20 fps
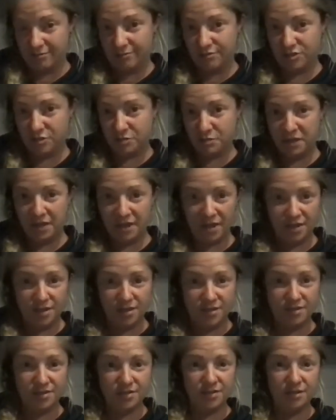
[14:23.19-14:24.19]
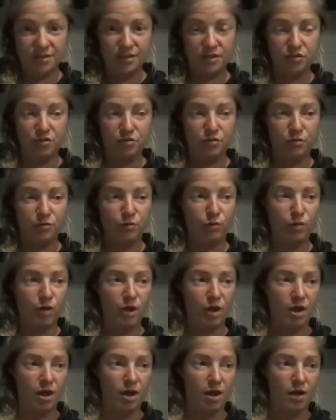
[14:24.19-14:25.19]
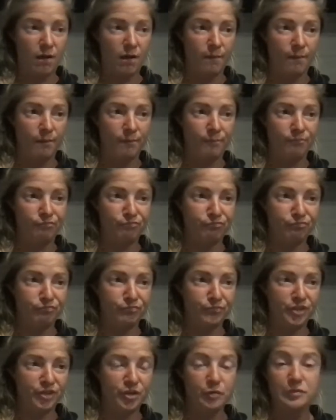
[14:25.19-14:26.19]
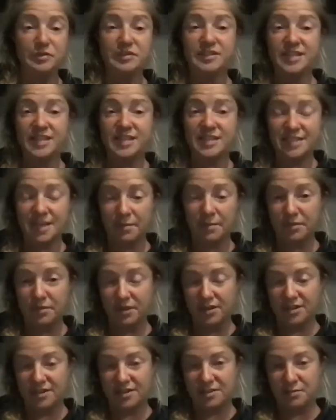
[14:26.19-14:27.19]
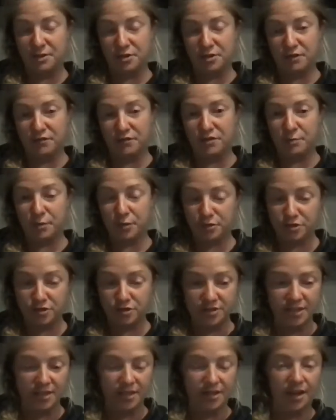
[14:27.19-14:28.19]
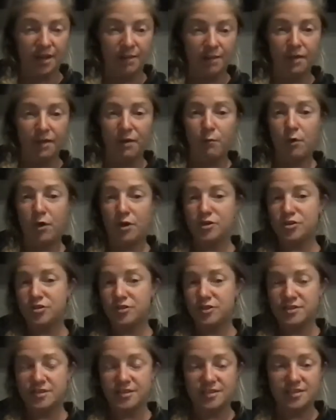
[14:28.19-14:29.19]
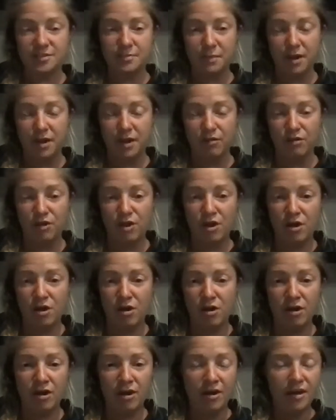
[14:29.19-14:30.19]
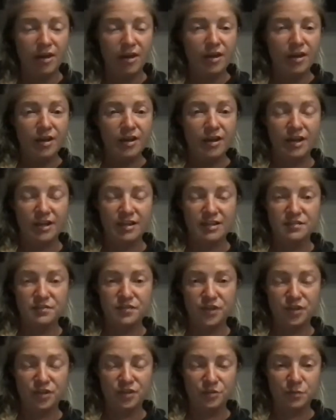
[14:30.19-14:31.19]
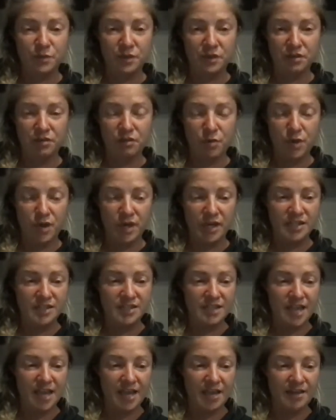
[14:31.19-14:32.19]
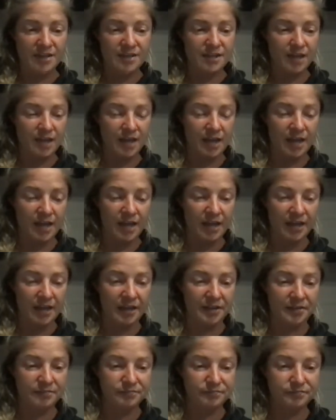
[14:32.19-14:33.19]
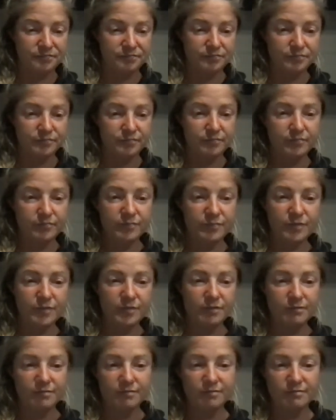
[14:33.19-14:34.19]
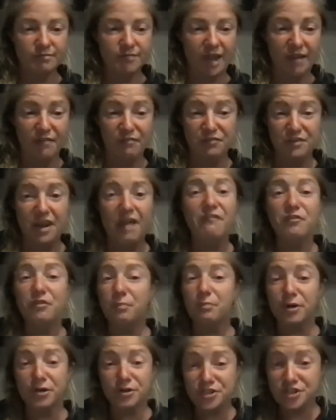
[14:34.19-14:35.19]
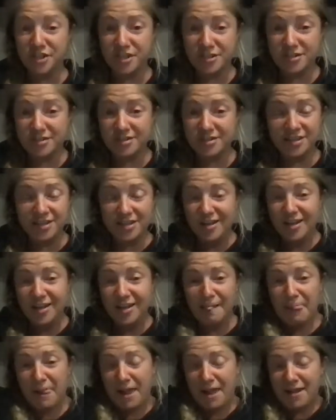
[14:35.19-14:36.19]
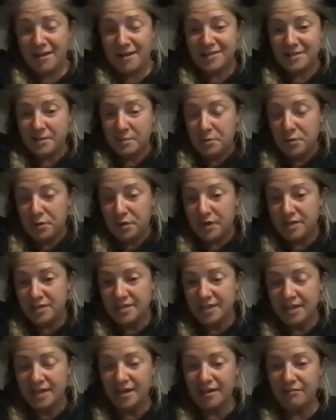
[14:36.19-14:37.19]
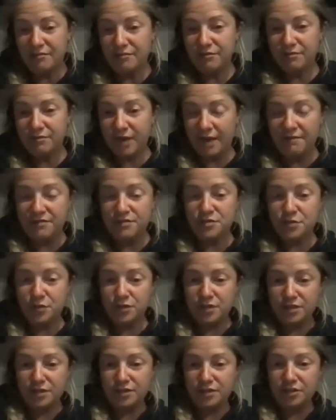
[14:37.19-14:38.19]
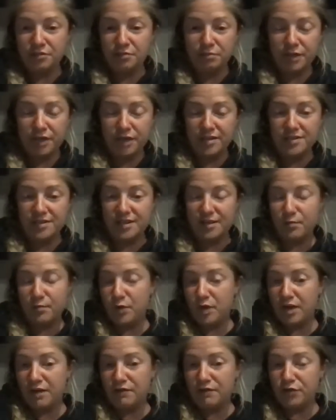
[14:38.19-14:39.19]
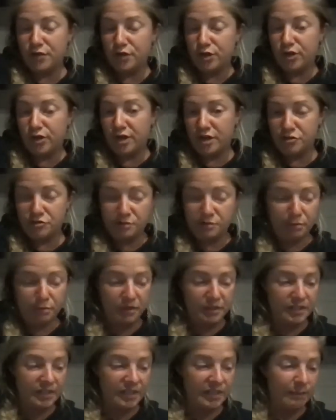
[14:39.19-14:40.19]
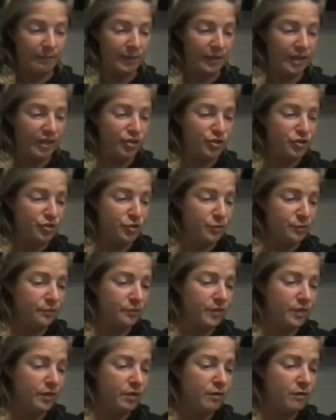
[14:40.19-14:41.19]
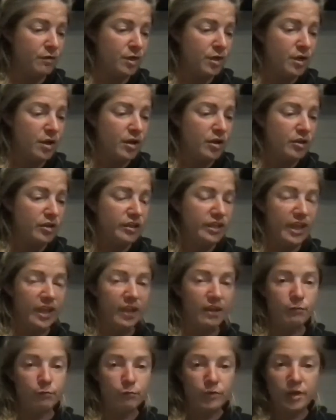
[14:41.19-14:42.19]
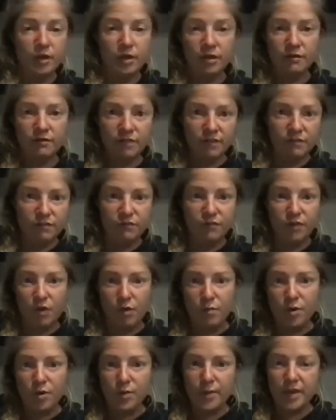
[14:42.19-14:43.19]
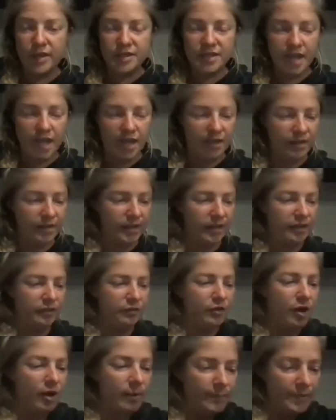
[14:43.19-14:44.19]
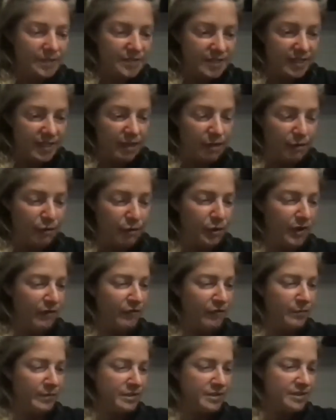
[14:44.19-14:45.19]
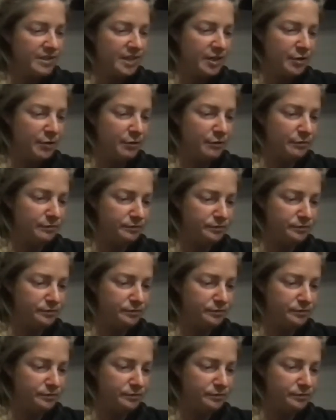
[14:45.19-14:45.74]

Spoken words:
Just because you see something doesn't mean you have to purchase it. My watch list is a mile long. It's filled with coins that I have never purchased, and some coins that I've sold at a good price and I'm waiting for a good entry point to get back into. You know, get rid of the FOMO mentality. You're not missing out. You haven't missed out.